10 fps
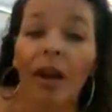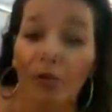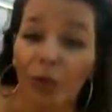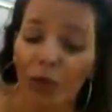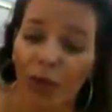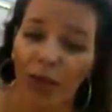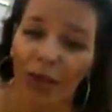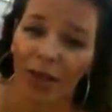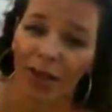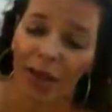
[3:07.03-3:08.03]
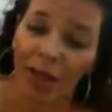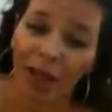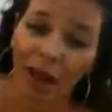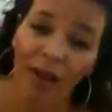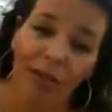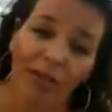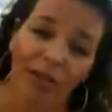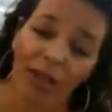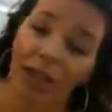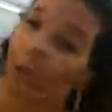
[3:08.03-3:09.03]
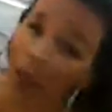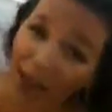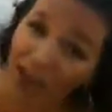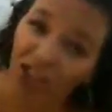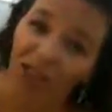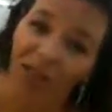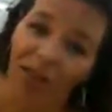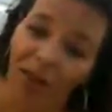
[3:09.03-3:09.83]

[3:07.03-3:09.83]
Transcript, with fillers: comfort and love and compassion.